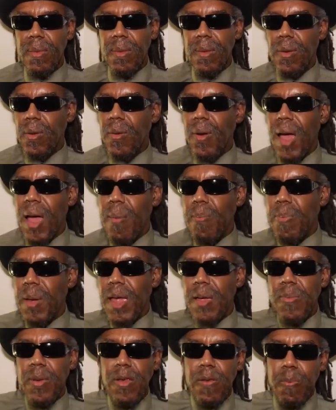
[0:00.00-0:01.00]
You don't have
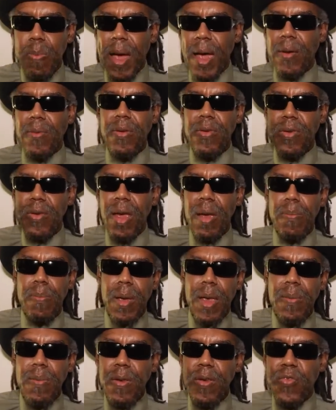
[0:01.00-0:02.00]
babies backwards, you have
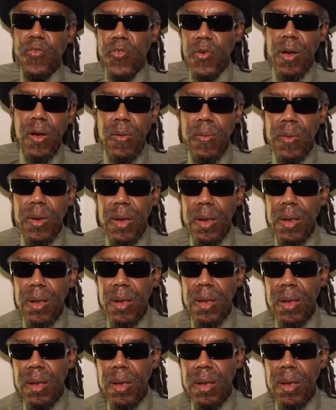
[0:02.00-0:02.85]
babies forward.